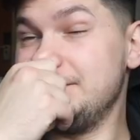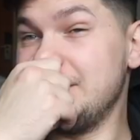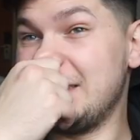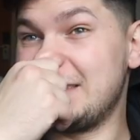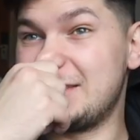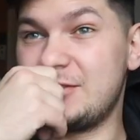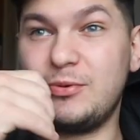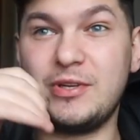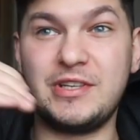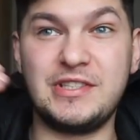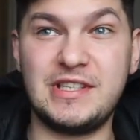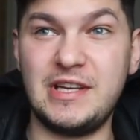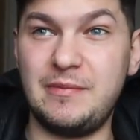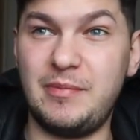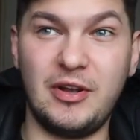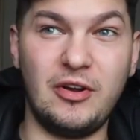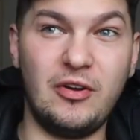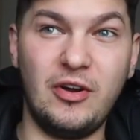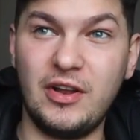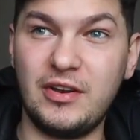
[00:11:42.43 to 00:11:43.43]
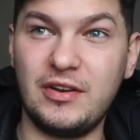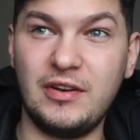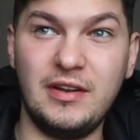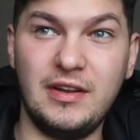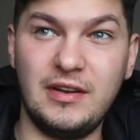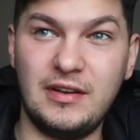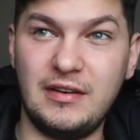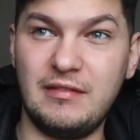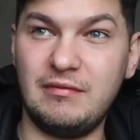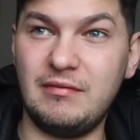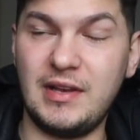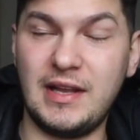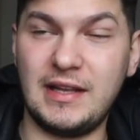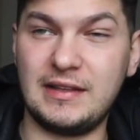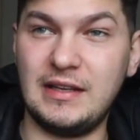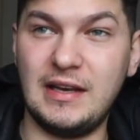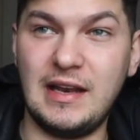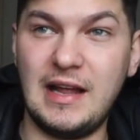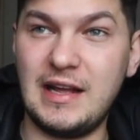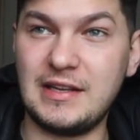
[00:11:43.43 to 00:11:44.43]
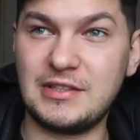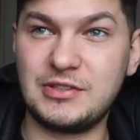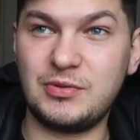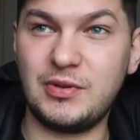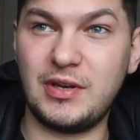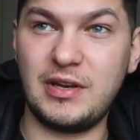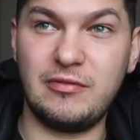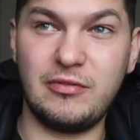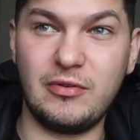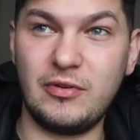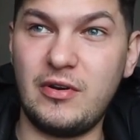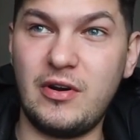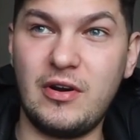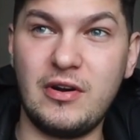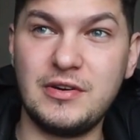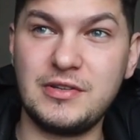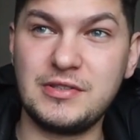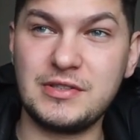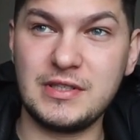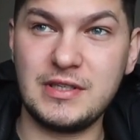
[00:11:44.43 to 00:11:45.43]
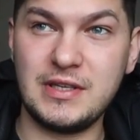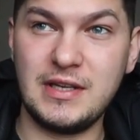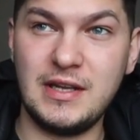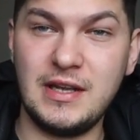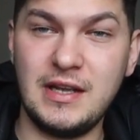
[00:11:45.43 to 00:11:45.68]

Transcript: That's the only sleep I got in like the last 24 hours.